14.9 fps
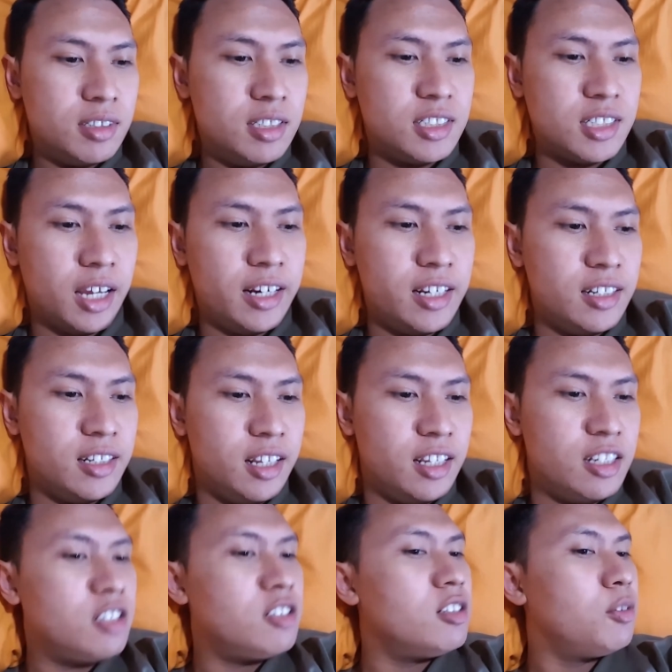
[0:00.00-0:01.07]
decided
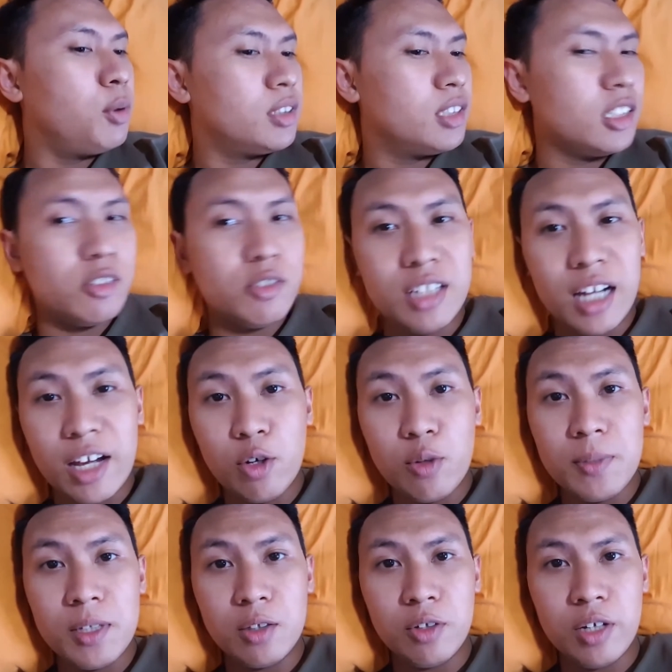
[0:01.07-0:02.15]
that it, it wanted to die
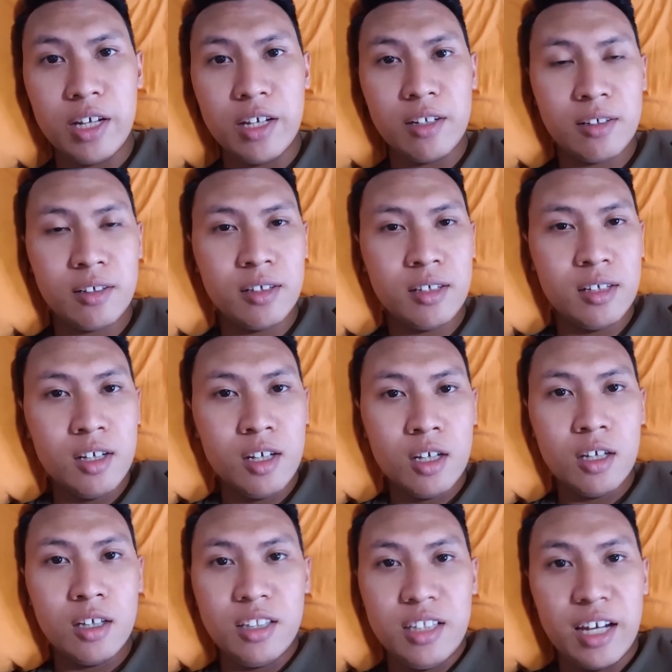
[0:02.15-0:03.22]
on me today
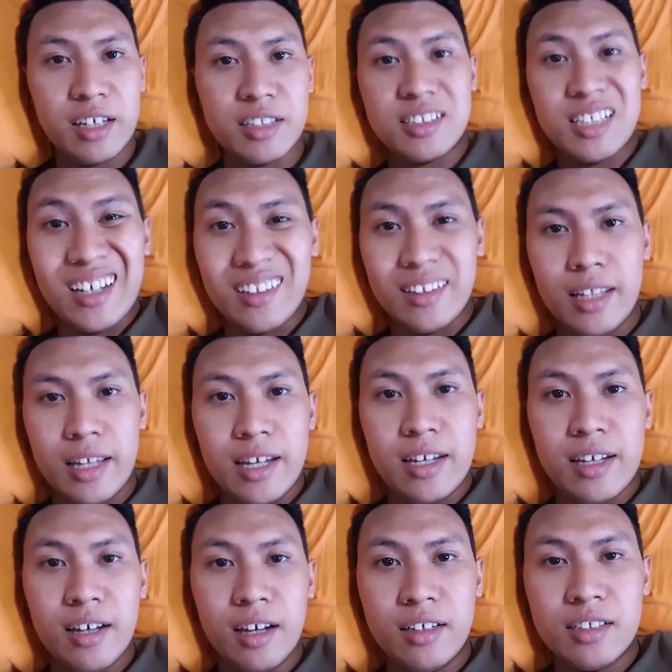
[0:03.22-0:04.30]
the exact
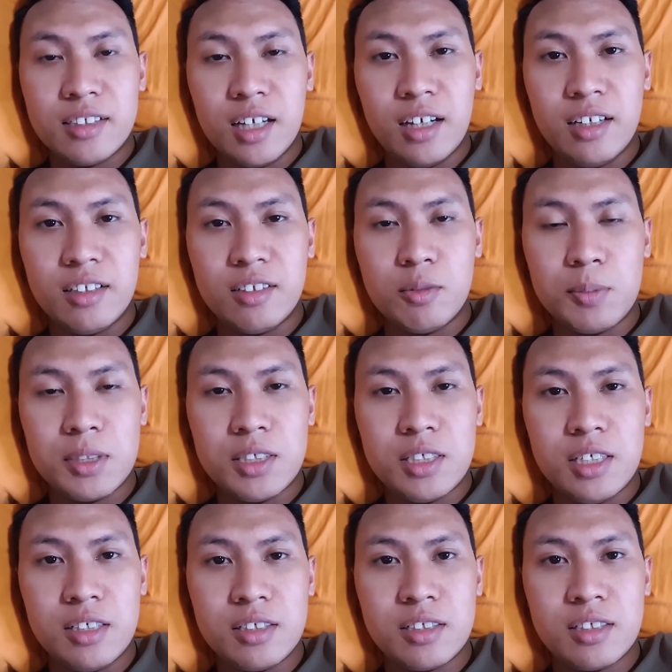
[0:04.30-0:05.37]
day I decided to
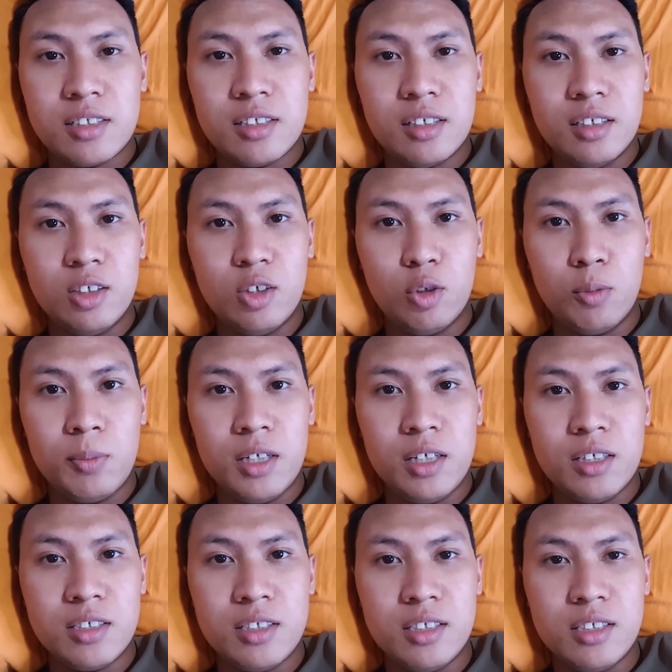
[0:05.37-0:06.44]
purchase
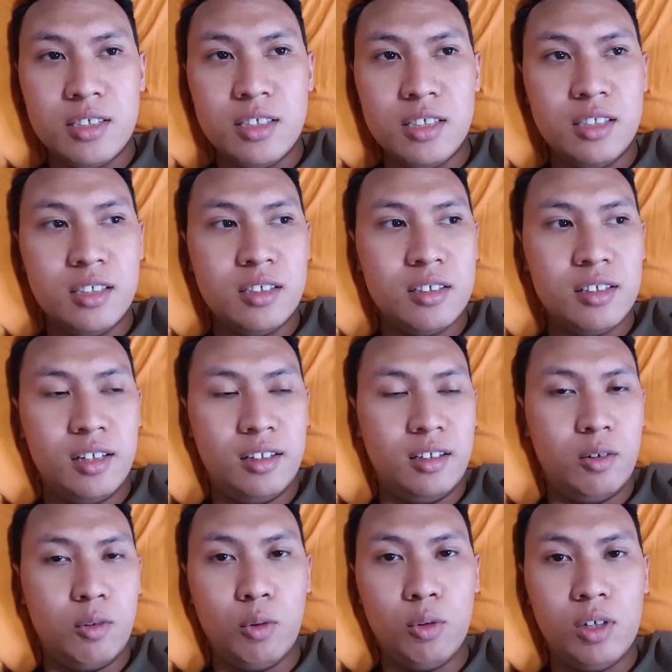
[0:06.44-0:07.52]
Adobe CC like
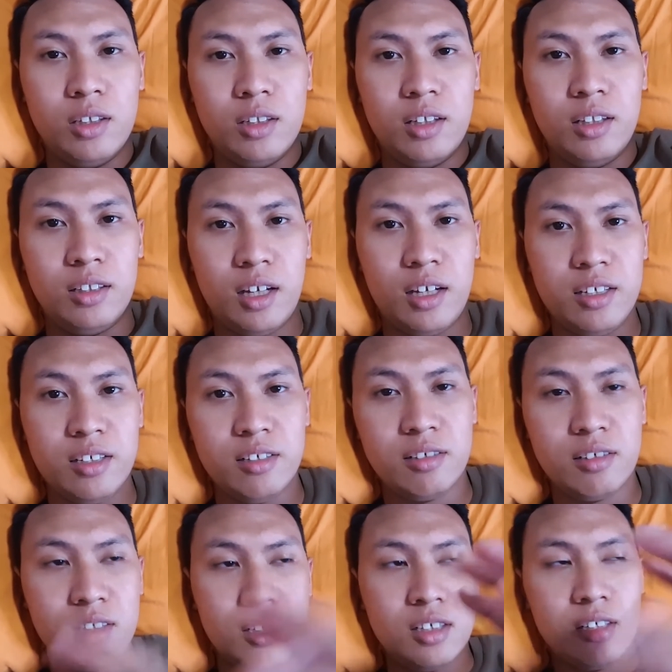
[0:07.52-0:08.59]
the whole entire